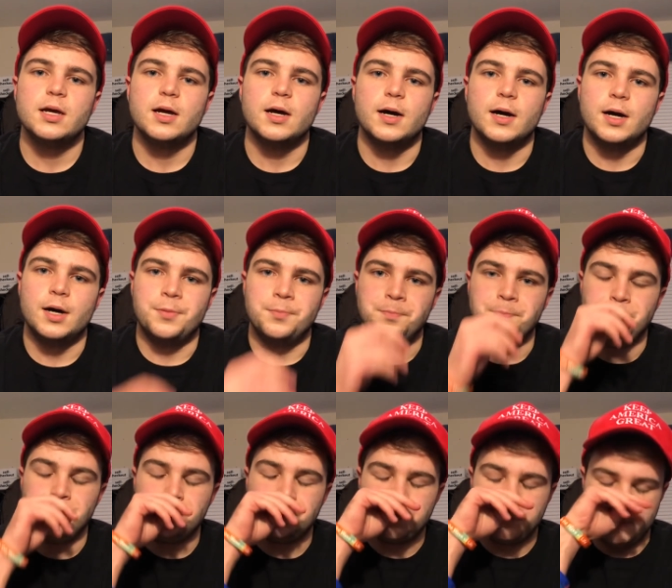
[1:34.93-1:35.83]
Um,
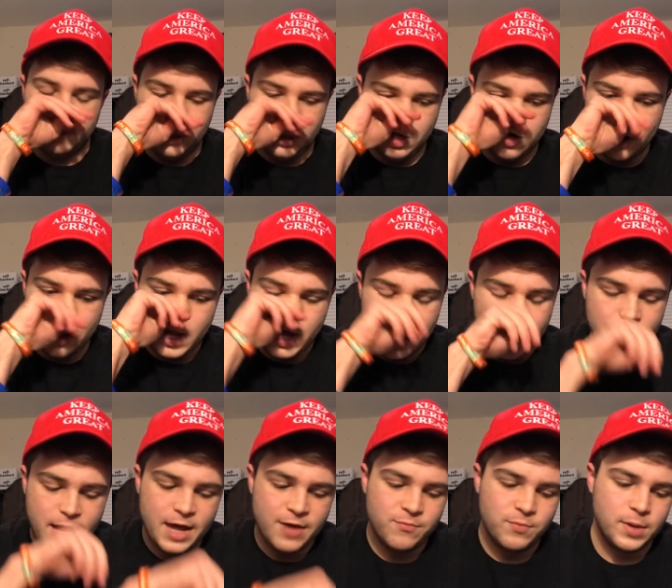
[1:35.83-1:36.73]
you know, I, I,
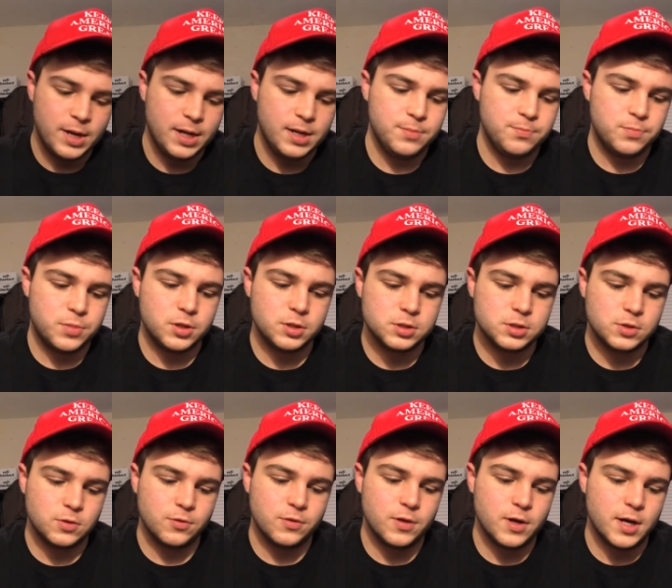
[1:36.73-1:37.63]
have my personal
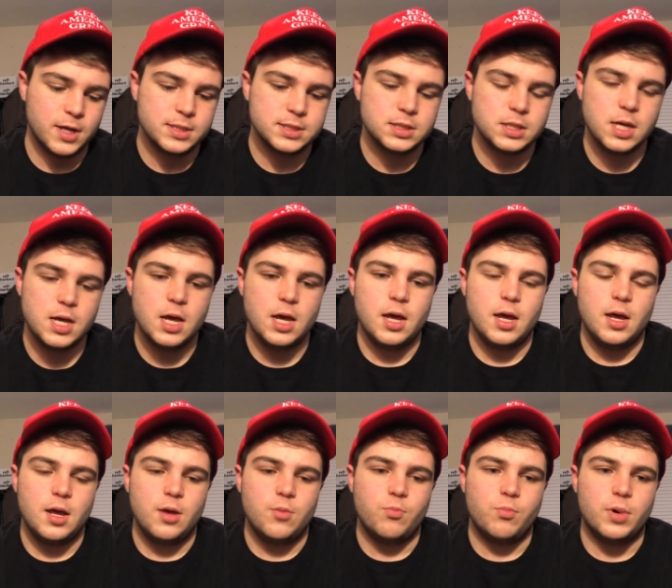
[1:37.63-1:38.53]
thoughts,
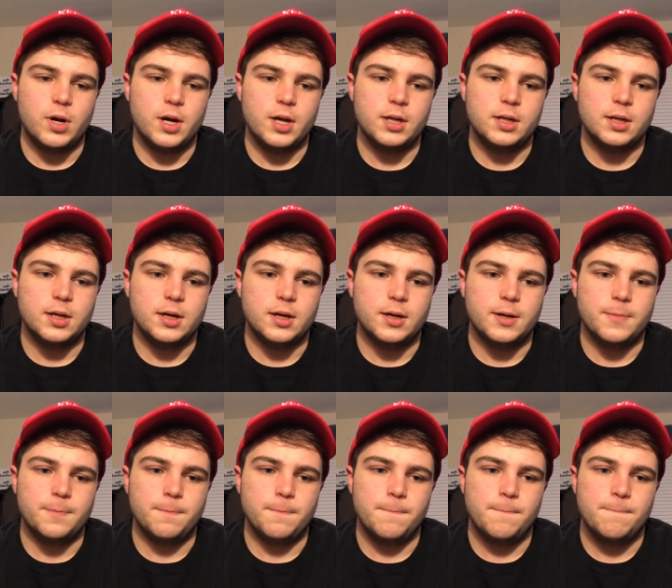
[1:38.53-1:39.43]
but
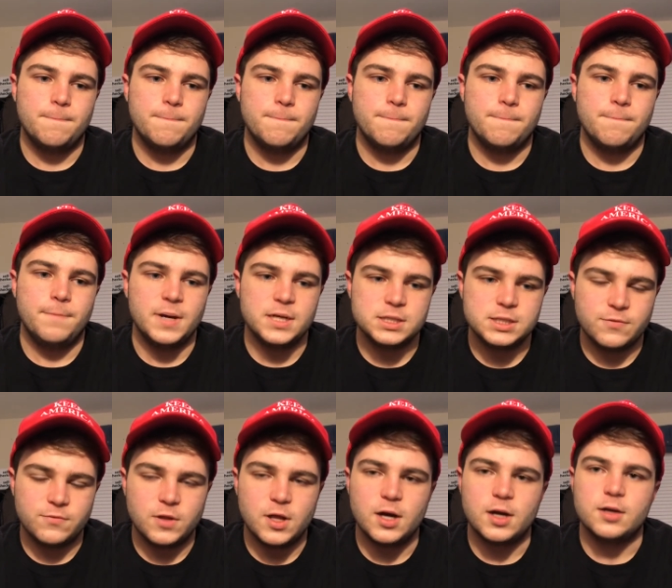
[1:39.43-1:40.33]
um, best of
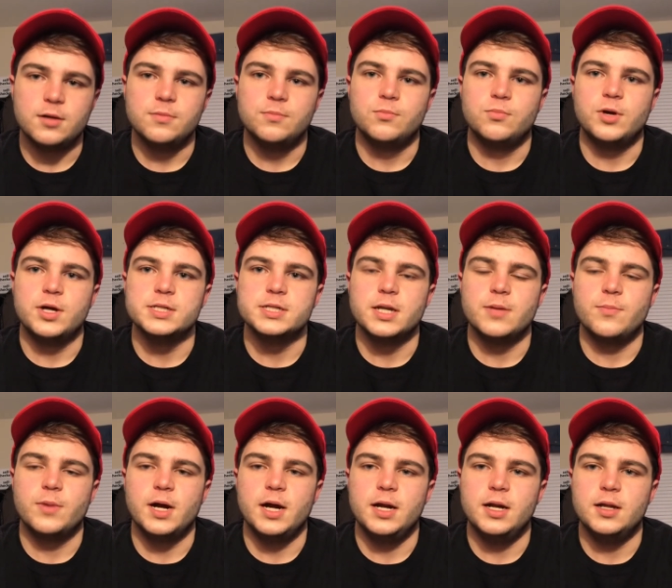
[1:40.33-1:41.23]
luck, President
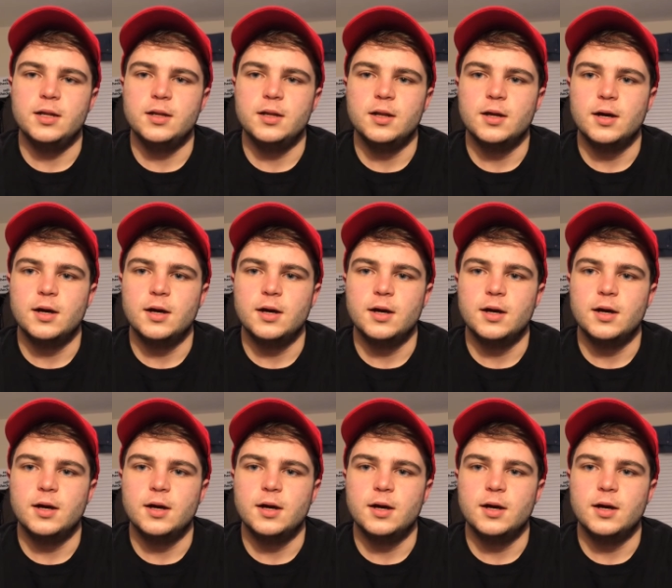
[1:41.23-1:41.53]
Biden.